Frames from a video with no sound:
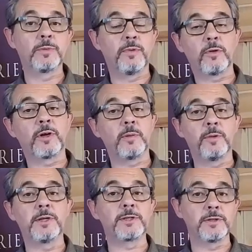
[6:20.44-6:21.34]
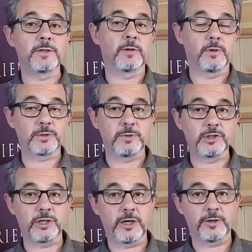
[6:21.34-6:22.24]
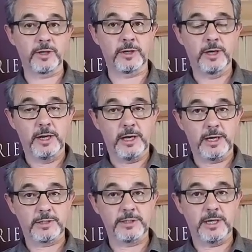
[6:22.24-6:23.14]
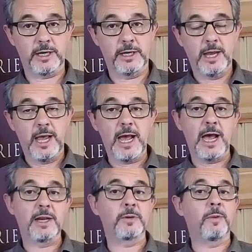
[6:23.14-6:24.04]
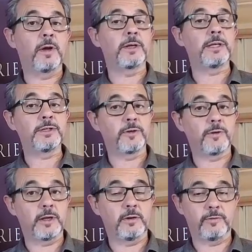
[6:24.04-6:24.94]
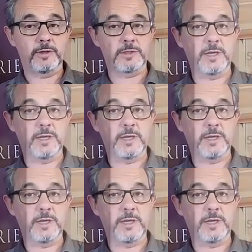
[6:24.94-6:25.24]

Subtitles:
importantly, please consider what's been shared here today and apply it into your thinking for this